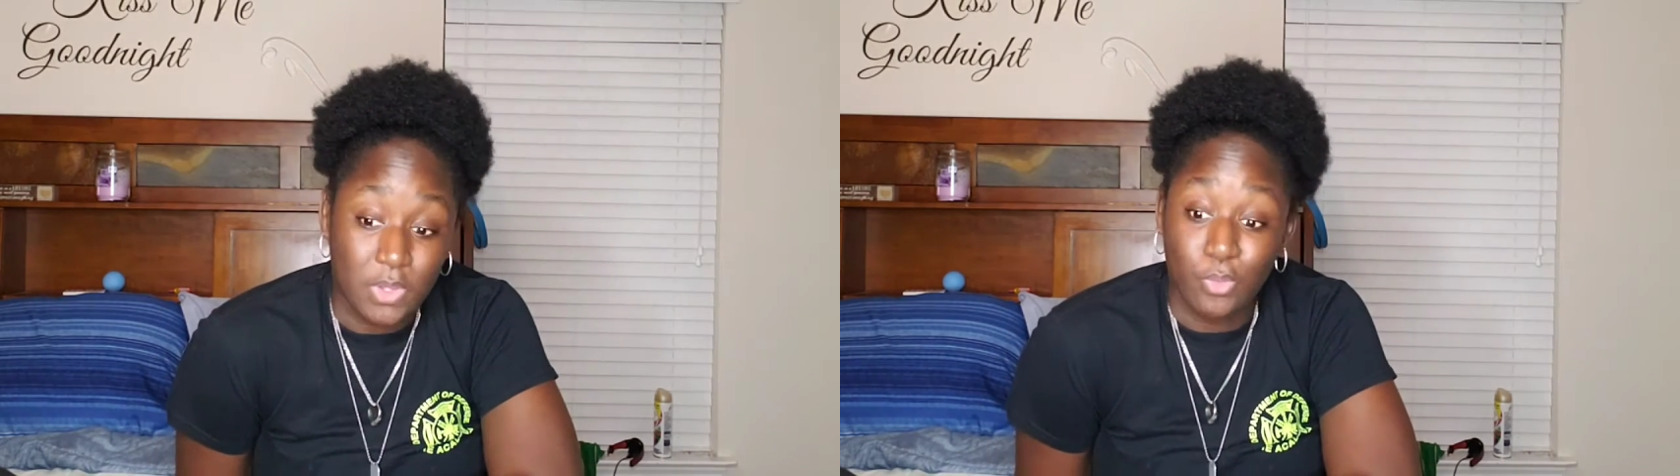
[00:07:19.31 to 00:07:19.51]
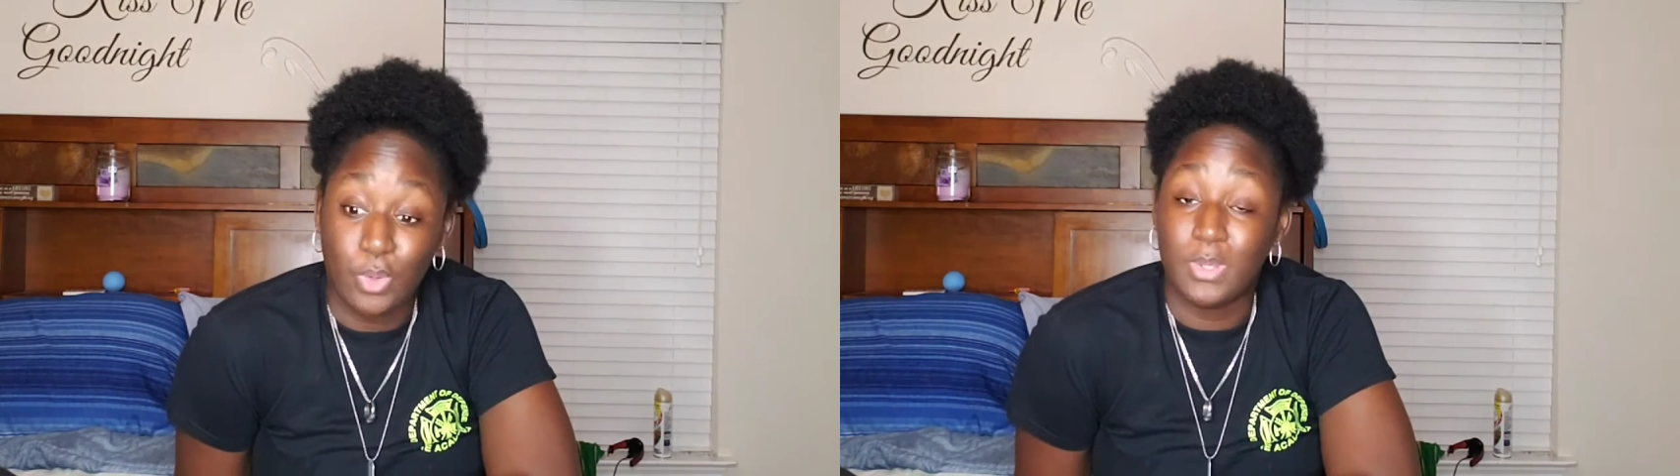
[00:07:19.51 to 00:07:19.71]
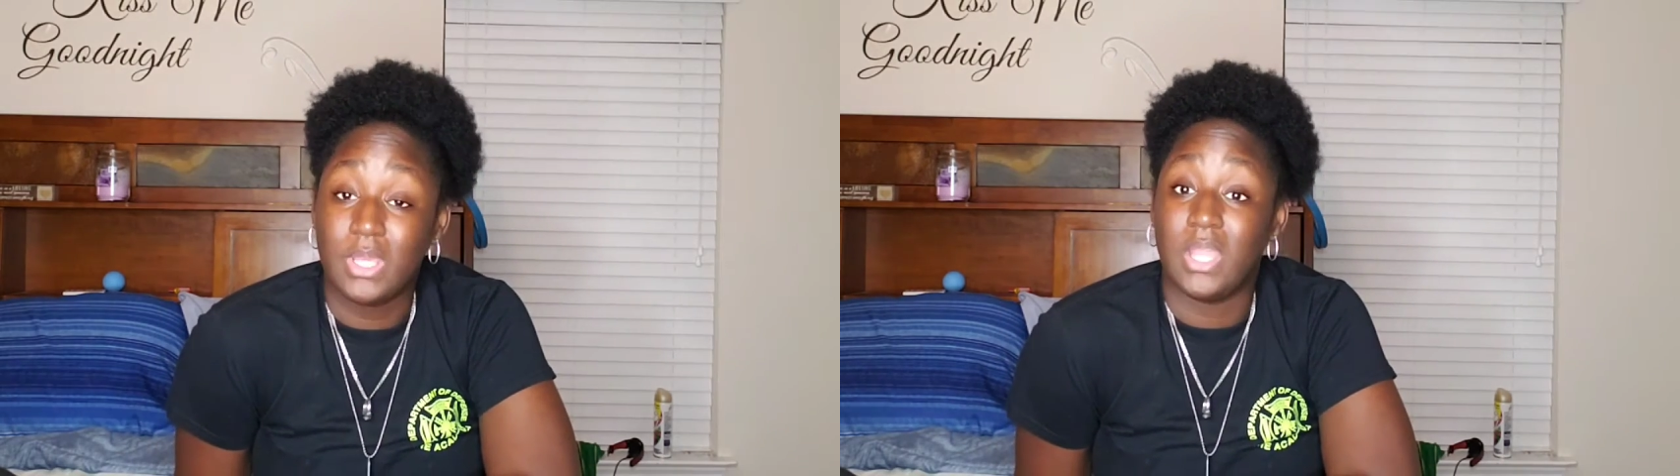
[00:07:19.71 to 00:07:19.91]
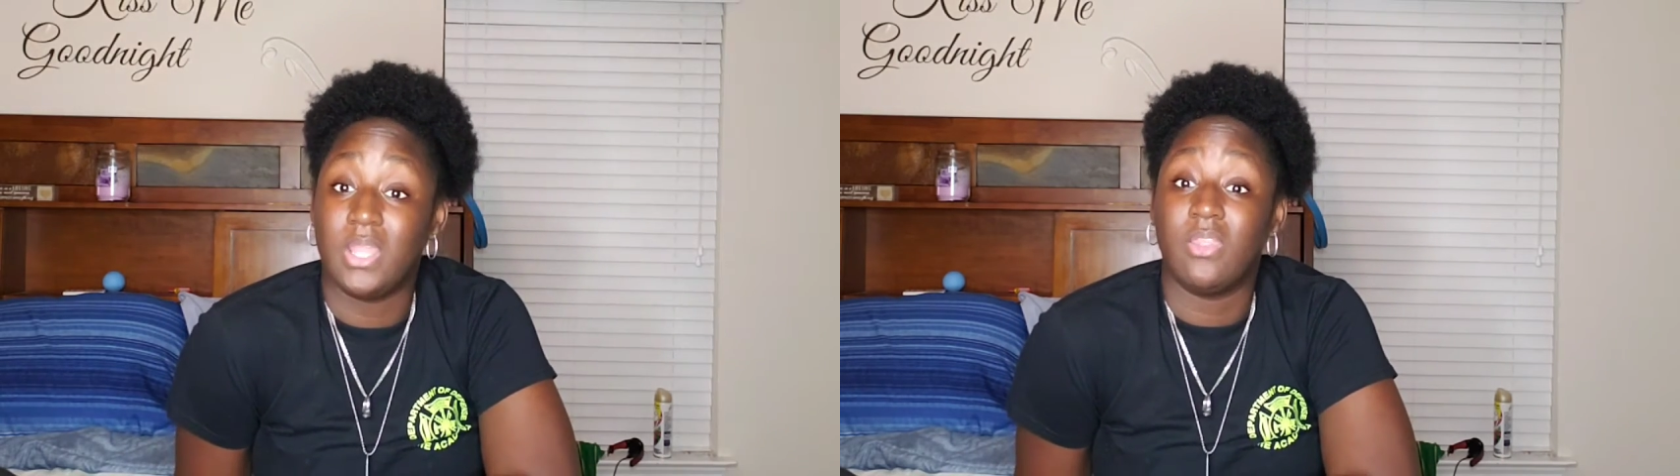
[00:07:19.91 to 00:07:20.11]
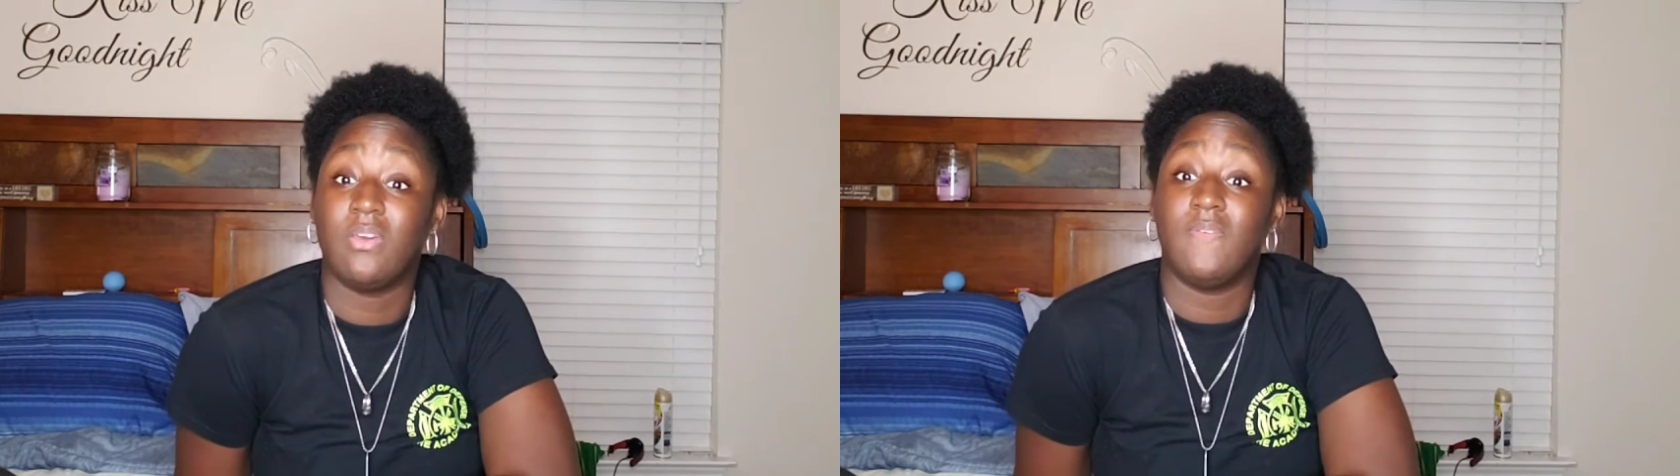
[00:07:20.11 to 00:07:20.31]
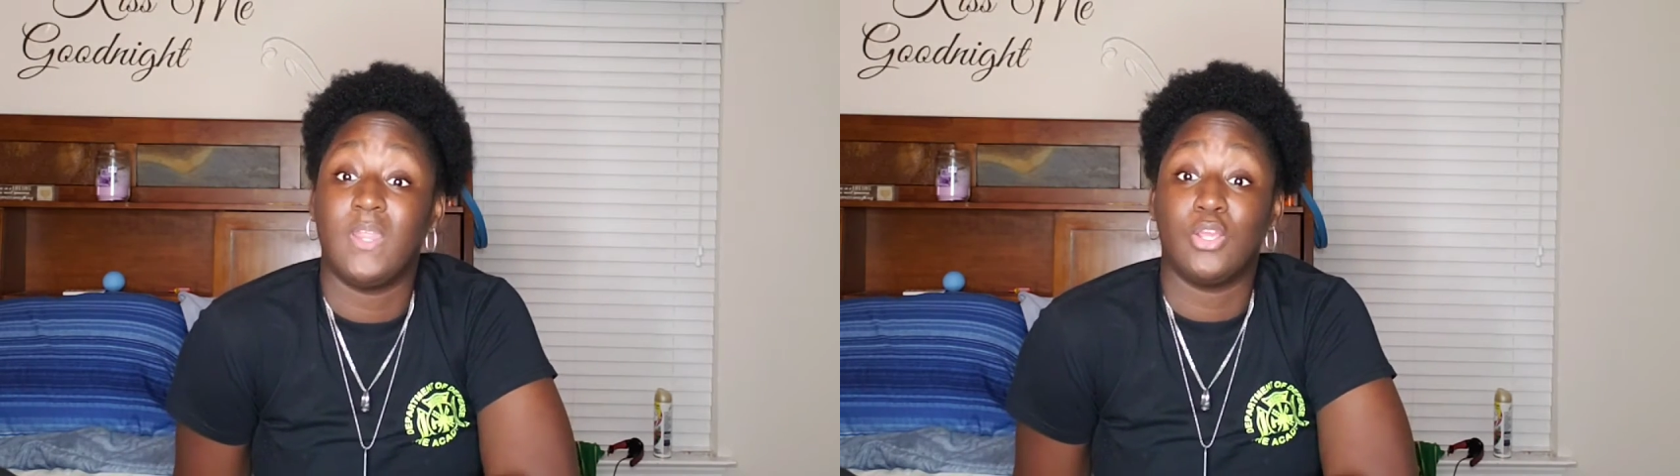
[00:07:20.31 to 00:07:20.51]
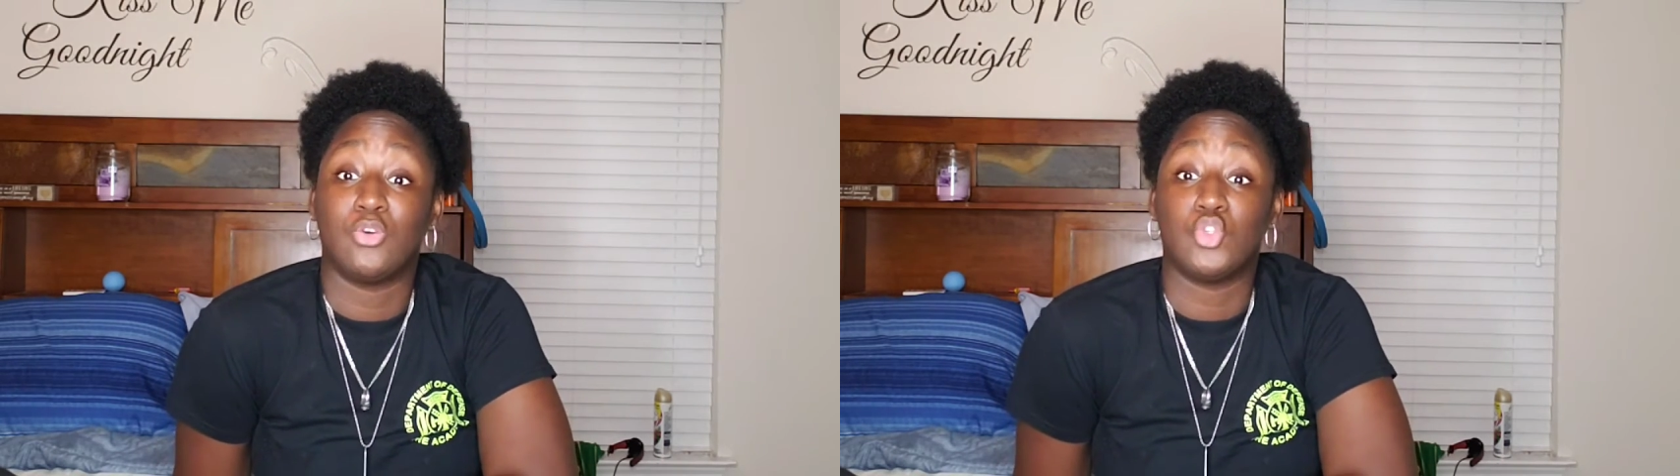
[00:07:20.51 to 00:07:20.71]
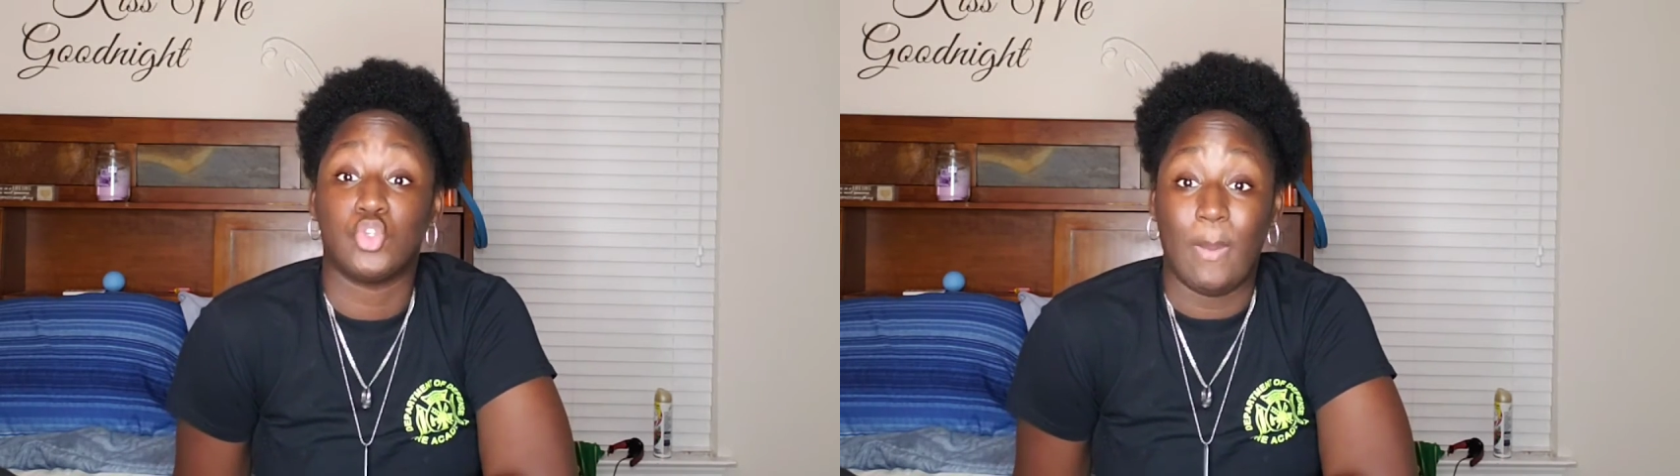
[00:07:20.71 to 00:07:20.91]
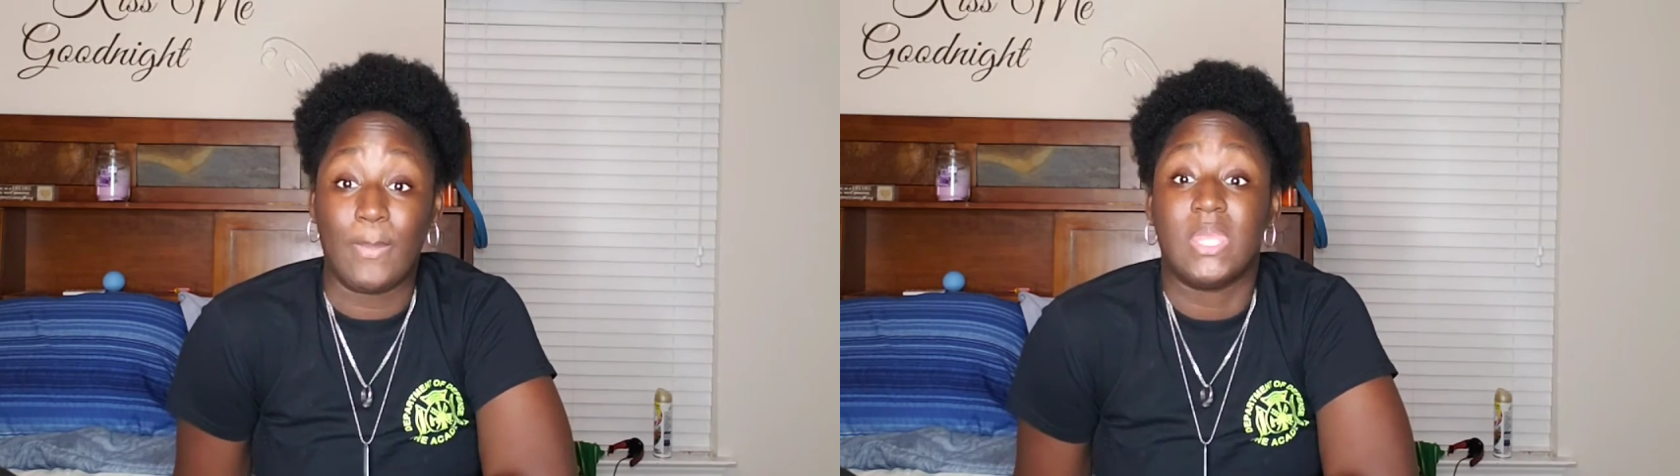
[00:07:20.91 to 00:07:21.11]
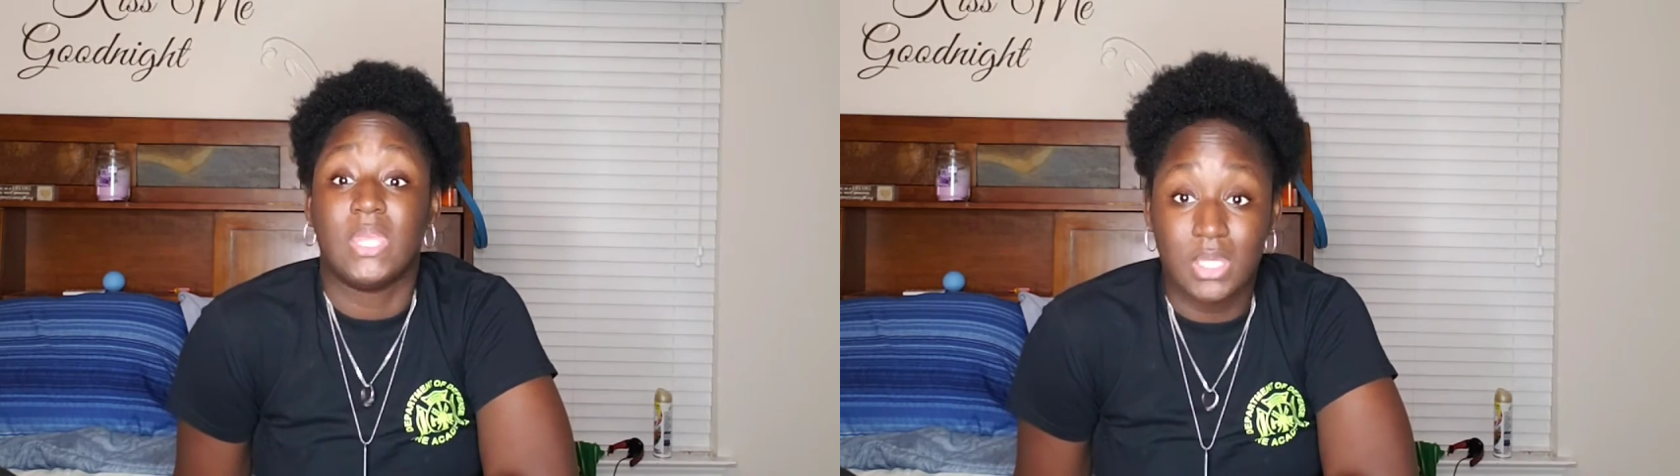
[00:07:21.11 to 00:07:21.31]
There will be another video
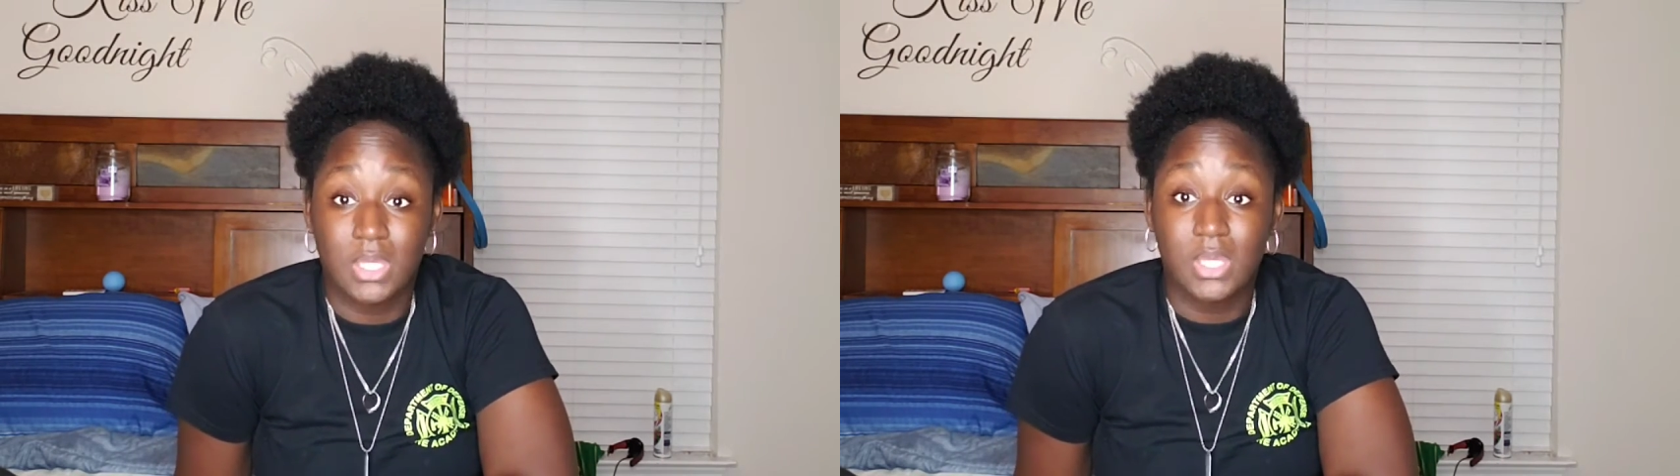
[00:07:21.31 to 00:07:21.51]
dropping